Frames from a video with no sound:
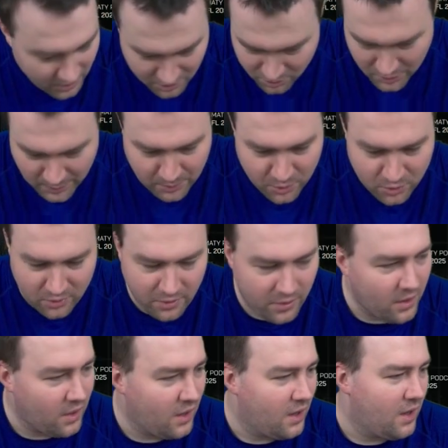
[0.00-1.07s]
to improve.
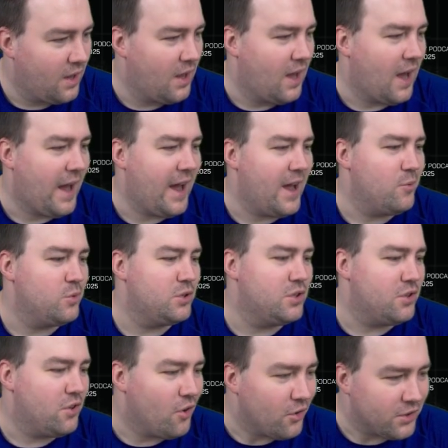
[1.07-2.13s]
I would
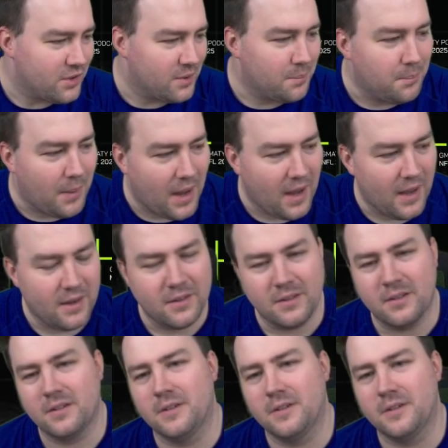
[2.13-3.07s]
not mind